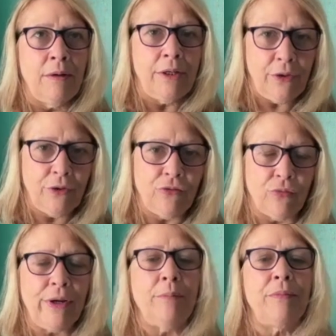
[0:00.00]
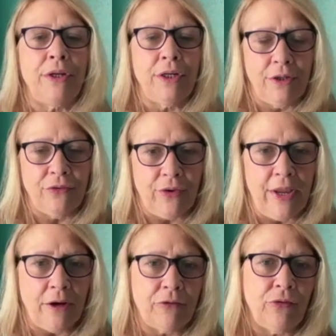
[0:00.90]
in the dream than it is
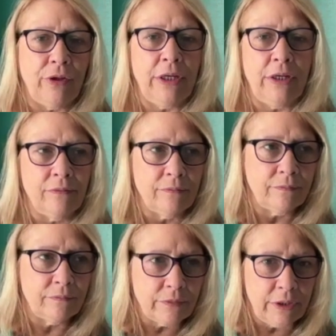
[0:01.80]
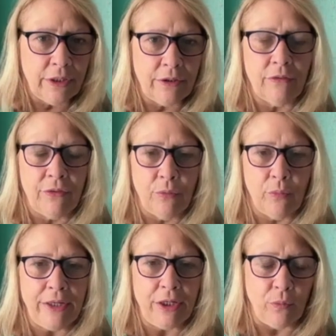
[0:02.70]
actually in the
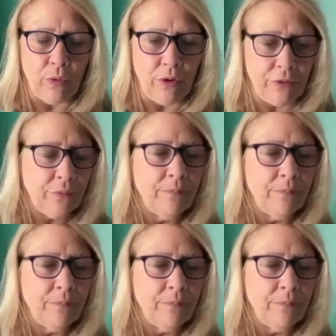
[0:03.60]
waking world.